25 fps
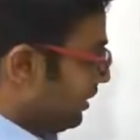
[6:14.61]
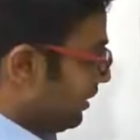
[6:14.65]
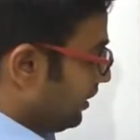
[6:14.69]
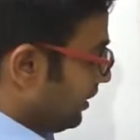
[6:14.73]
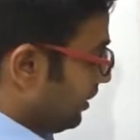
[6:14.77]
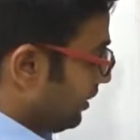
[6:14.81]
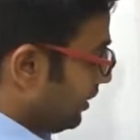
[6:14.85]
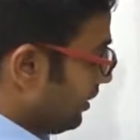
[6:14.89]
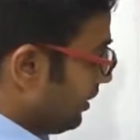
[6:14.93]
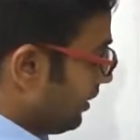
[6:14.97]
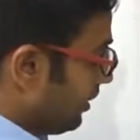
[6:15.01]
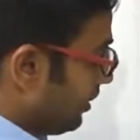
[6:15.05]

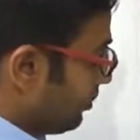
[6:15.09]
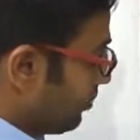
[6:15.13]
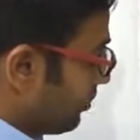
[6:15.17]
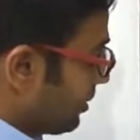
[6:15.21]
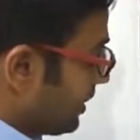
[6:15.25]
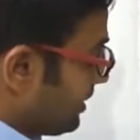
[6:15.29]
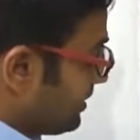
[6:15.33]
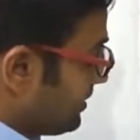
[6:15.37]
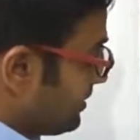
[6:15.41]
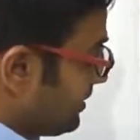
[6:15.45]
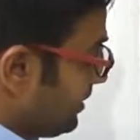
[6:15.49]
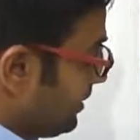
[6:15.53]
Here you
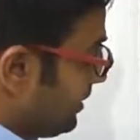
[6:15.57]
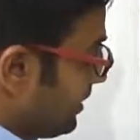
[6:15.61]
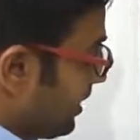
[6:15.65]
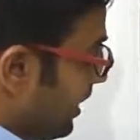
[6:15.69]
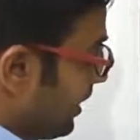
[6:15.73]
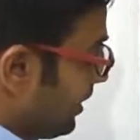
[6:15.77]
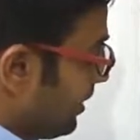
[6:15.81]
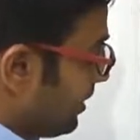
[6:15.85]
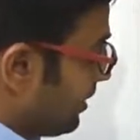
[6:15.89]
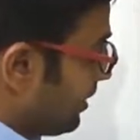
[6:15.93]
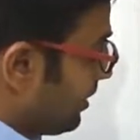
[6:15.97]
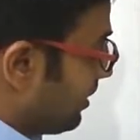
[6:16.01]
can see
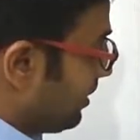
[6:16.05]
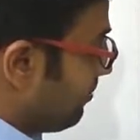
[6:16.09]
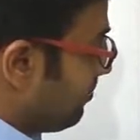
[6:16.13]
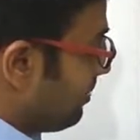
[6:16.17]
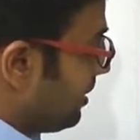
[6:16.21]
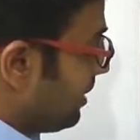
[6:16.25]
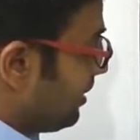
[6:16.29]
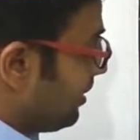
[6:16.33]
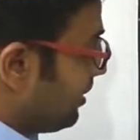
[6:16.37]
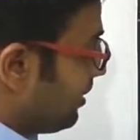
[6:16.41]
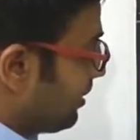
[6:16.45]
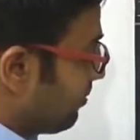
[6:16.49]
that
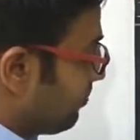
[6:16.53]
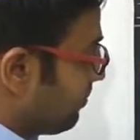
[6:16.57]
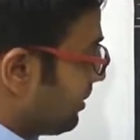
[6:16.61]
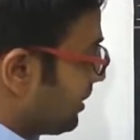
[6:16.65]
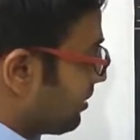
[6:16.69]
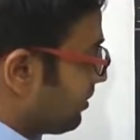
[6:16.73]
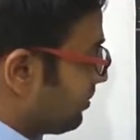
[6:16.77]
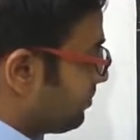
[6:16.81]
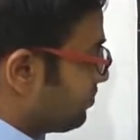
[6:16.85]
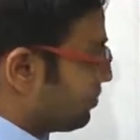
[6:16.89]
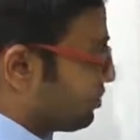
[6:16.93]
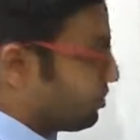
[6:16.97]
remainder
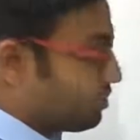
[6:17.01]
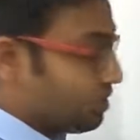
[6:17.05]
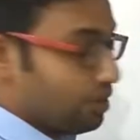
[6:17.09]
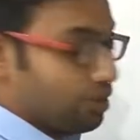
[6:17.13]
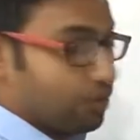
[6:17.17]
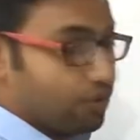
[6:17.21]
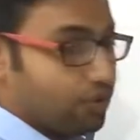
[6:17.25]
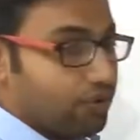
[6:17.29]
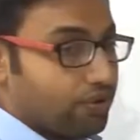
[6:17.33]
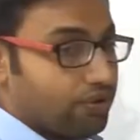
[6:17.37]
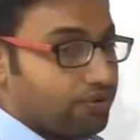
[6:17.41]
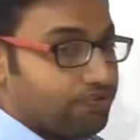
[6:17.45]
becomes
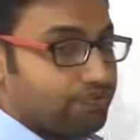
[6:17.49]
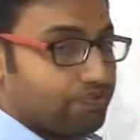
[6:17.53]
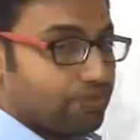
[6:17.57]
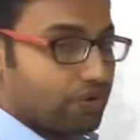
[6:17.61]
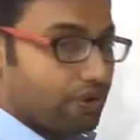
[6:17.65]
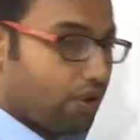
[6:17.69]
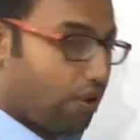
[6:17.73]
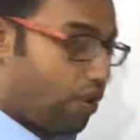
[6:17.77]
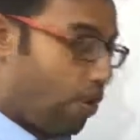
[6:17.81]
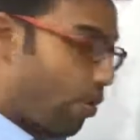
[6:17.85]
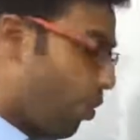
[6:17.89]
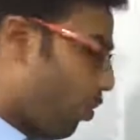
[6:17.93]
0
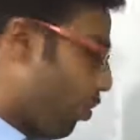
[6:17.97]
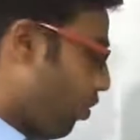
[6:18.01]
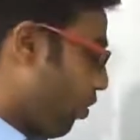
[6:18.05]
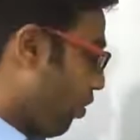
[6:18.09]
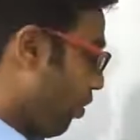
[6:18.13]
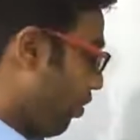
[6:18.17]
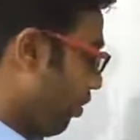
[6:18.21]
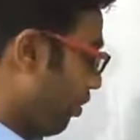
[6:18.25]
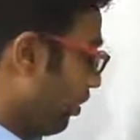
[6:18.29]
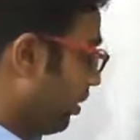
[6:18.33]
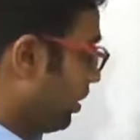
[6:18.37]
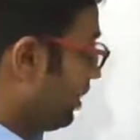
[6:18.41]

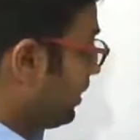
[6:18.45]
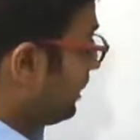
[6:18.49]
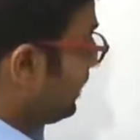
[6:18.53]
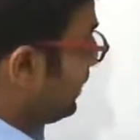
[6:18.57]
or